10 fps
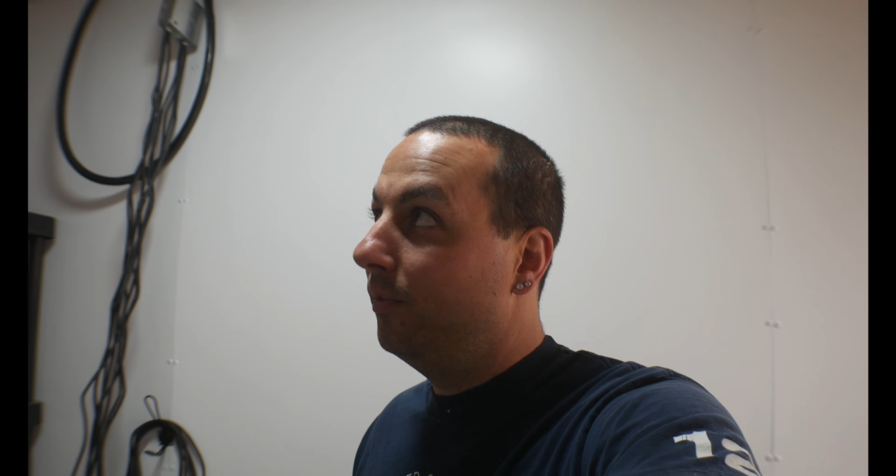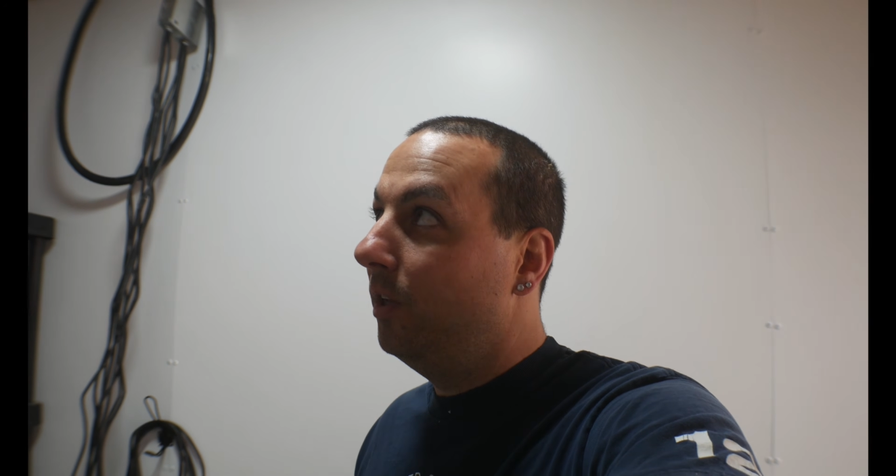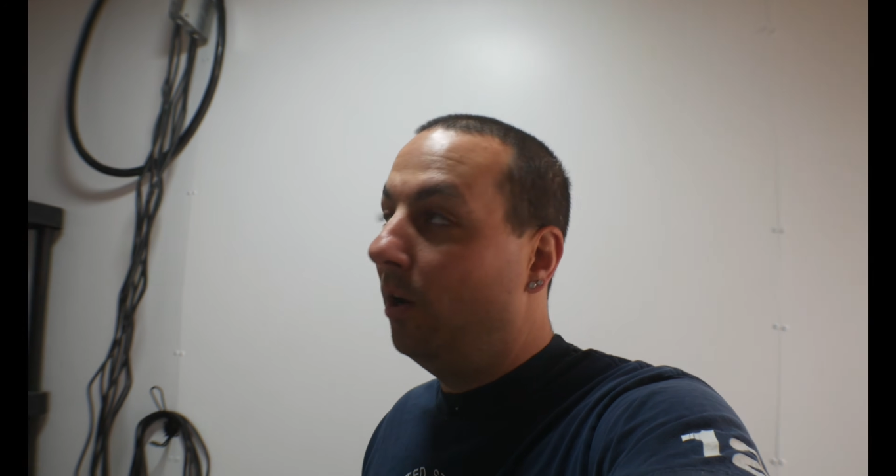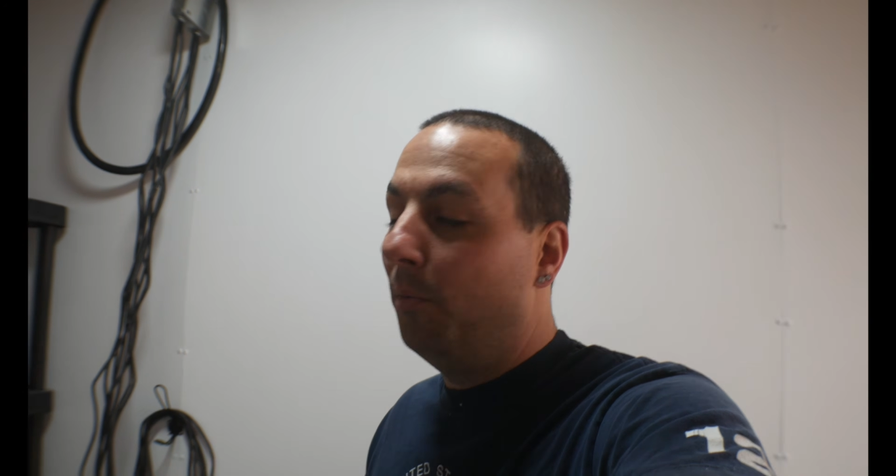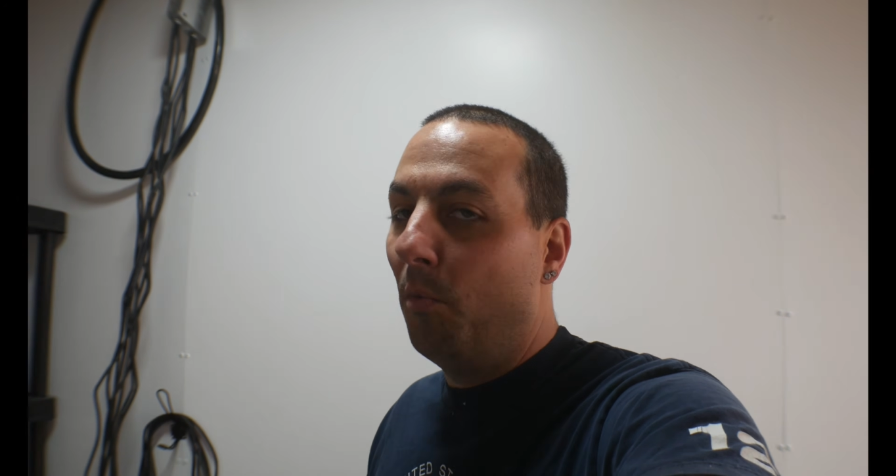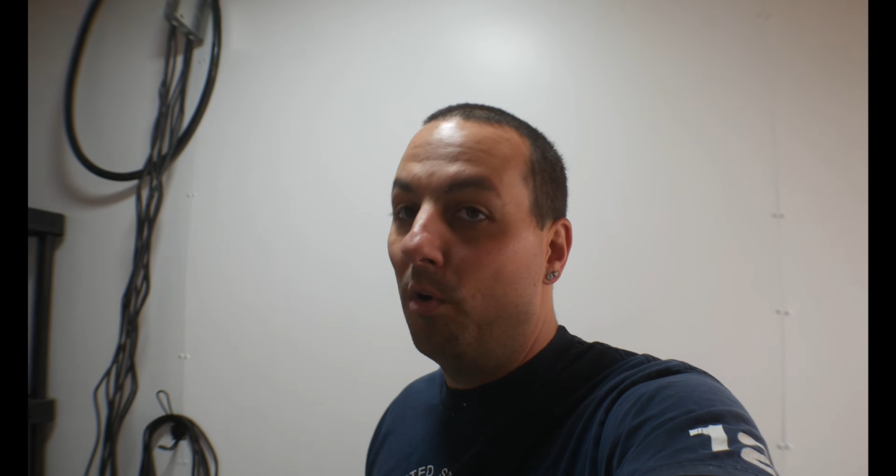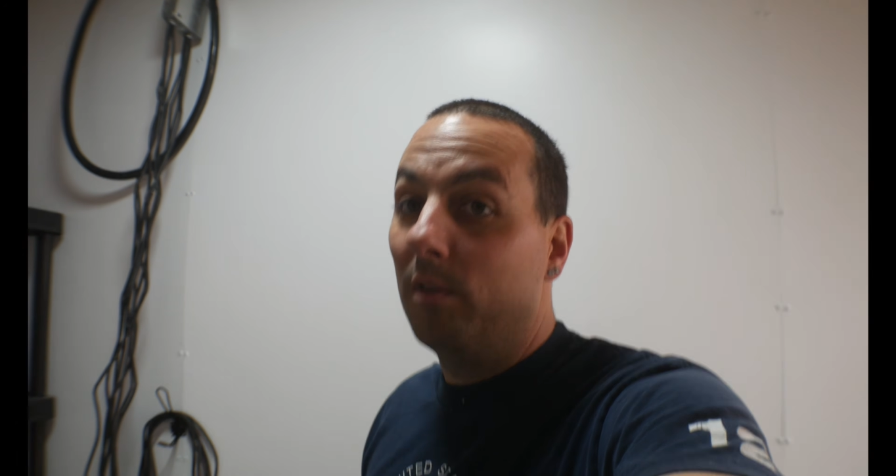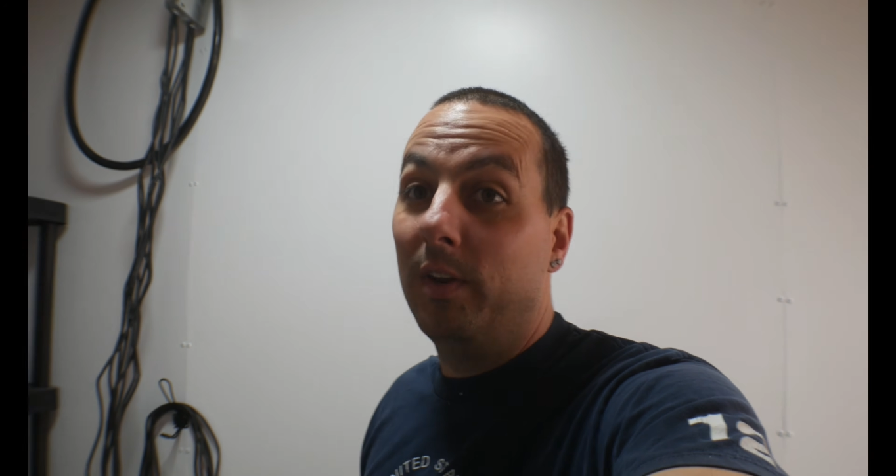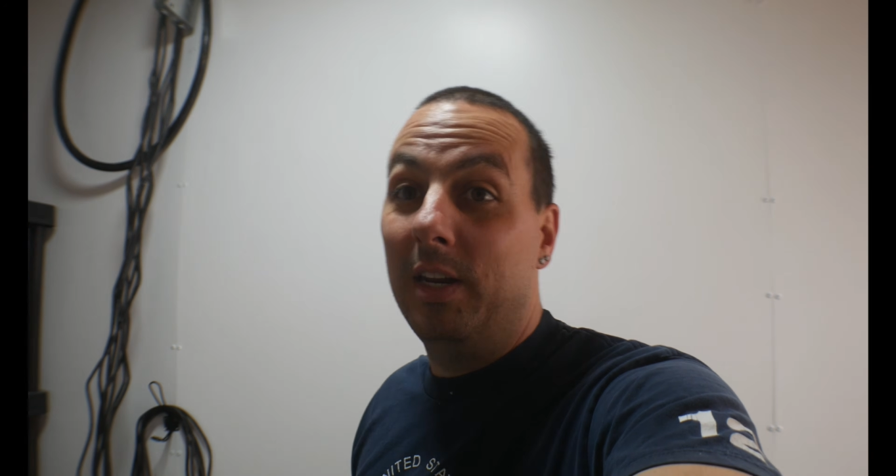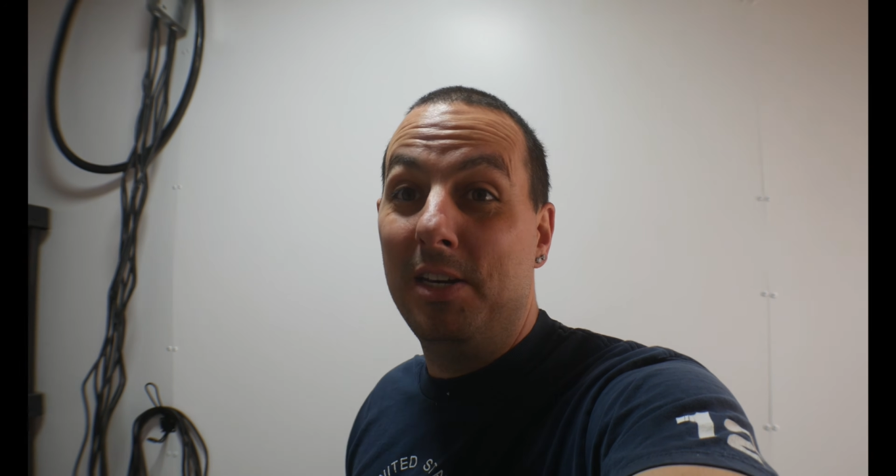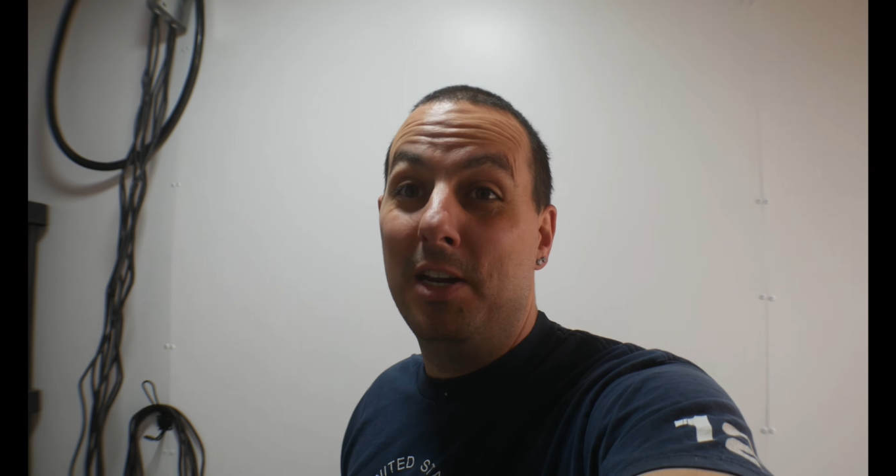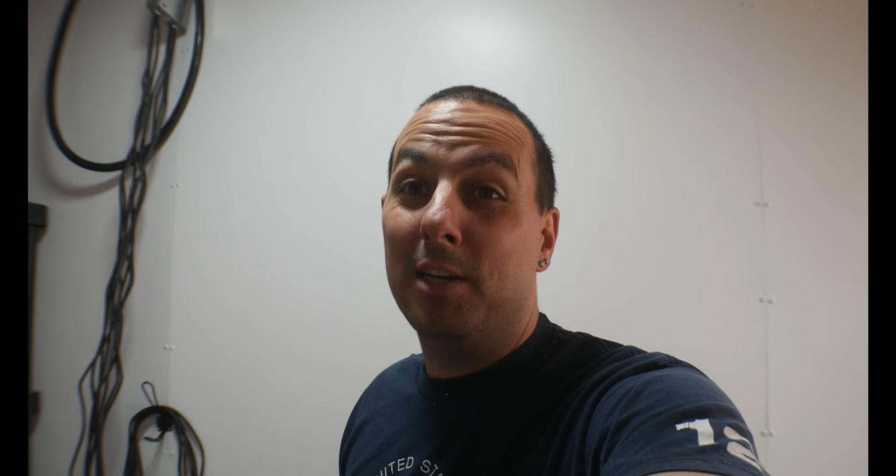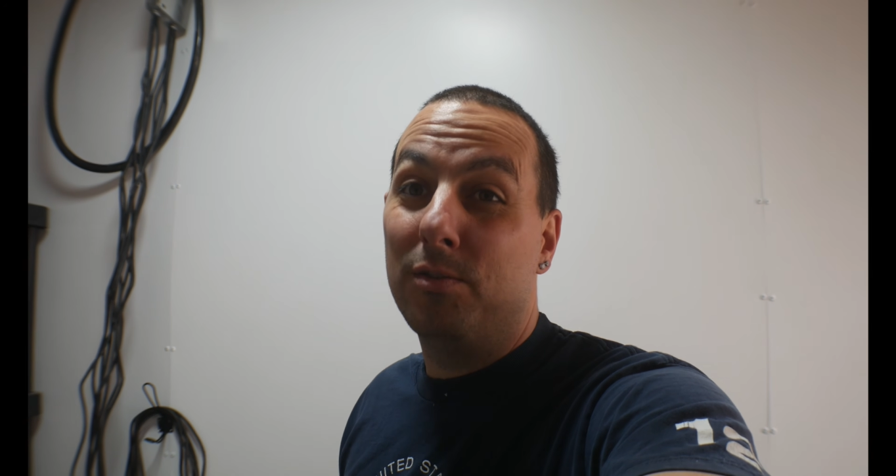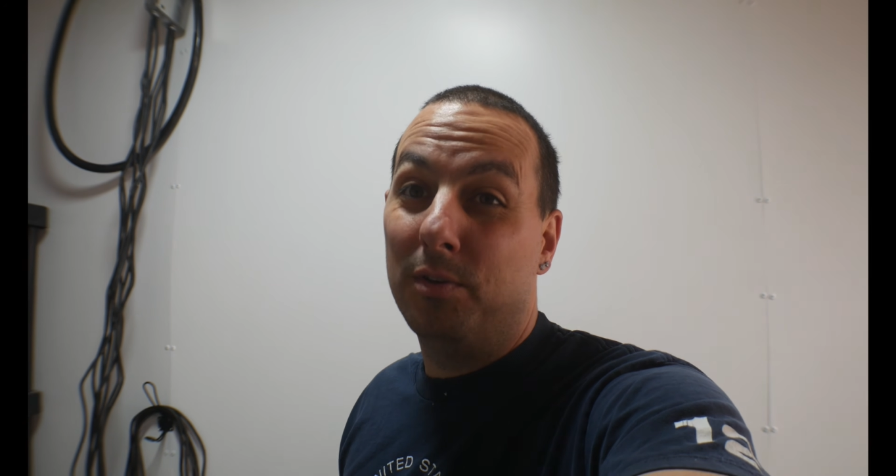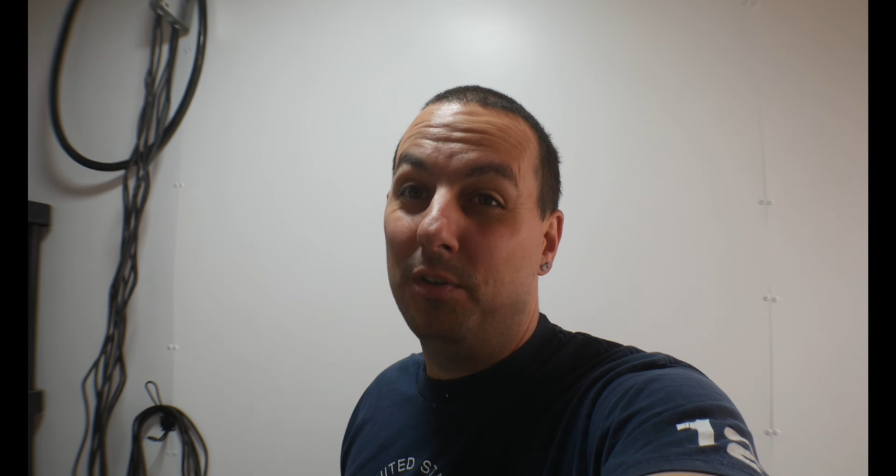you know, more of an
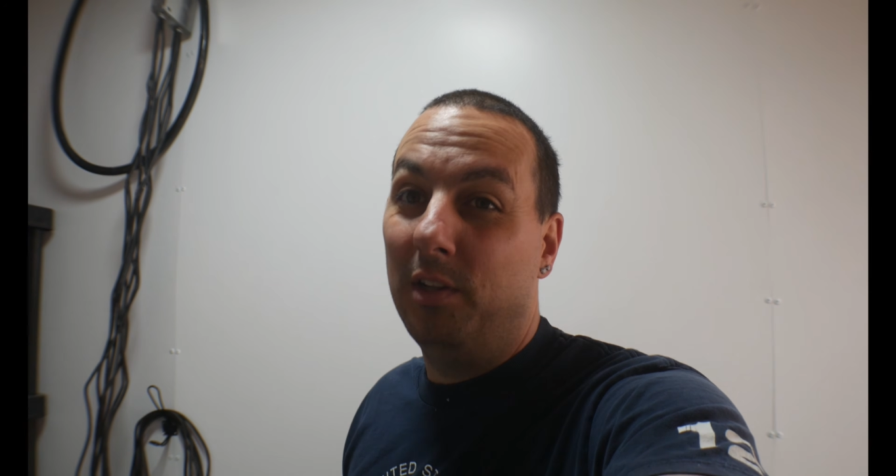industrial